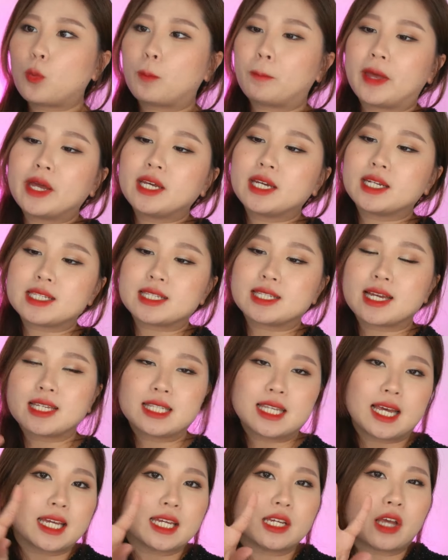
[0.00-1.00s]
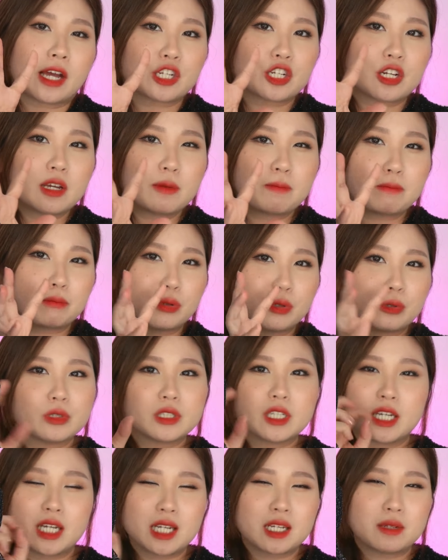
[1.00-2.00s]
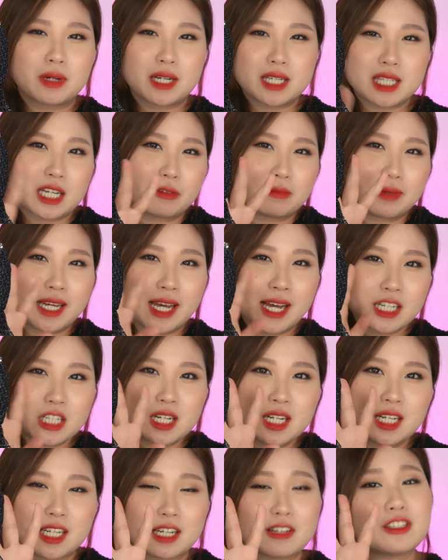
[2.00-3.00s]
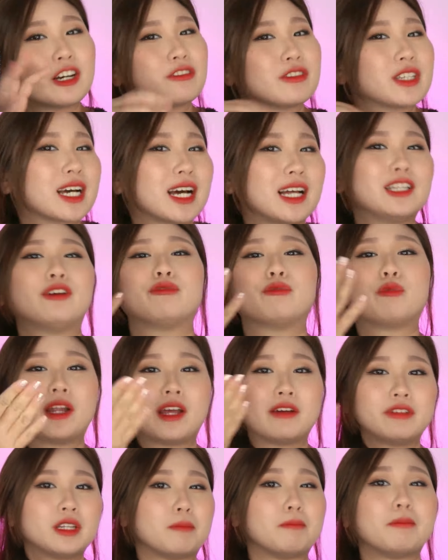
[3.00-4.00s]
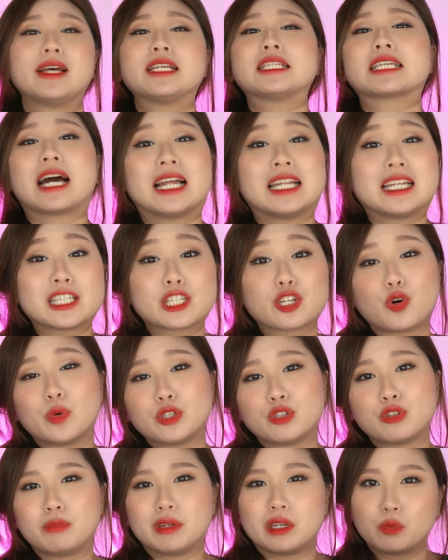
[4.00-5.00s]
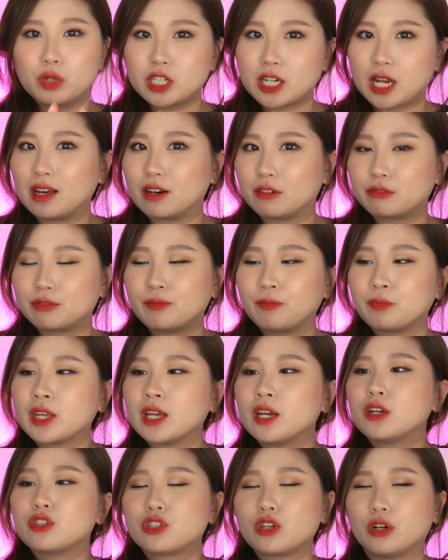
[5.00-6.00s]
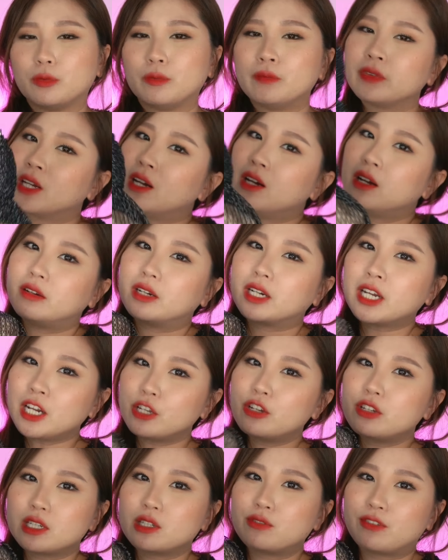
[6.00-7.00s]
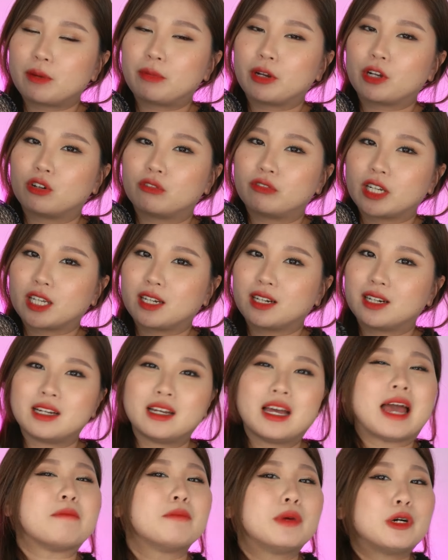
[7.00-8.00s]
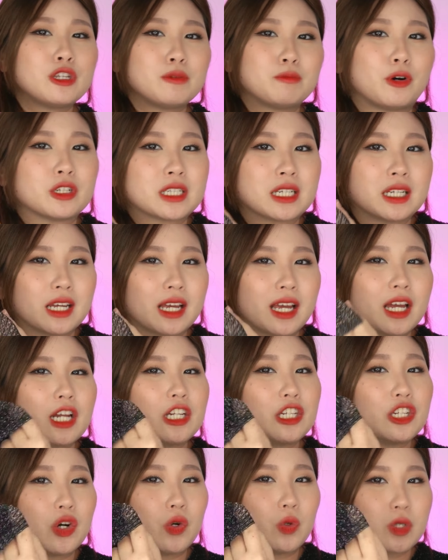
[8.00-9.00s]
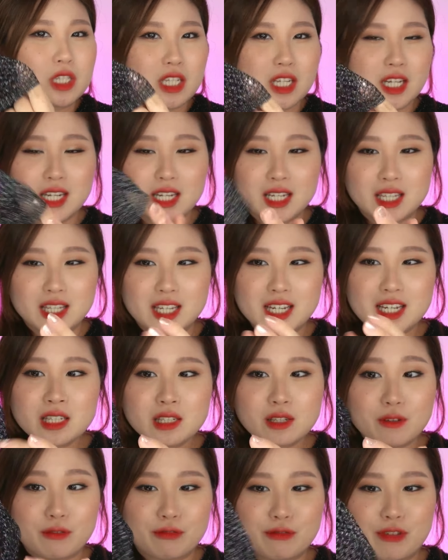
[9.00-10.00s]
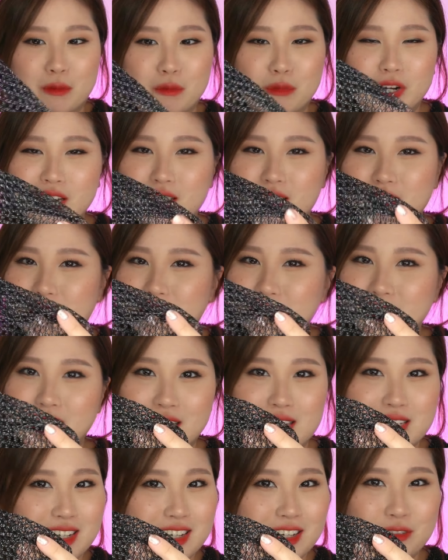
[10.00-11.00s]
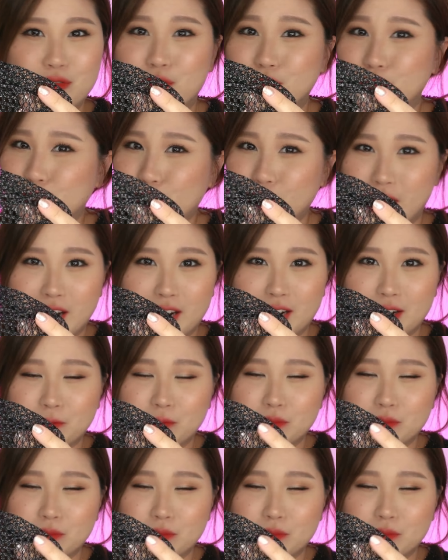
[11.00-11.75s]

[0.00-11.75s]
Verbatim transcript: opaque in the sense that it actually pulls it in by itself, but it actually gives off the color of whatever the base color is going to be, which I love. So we're gonna use this fabric over here, and most importantly, note, this fabric doesn't fray.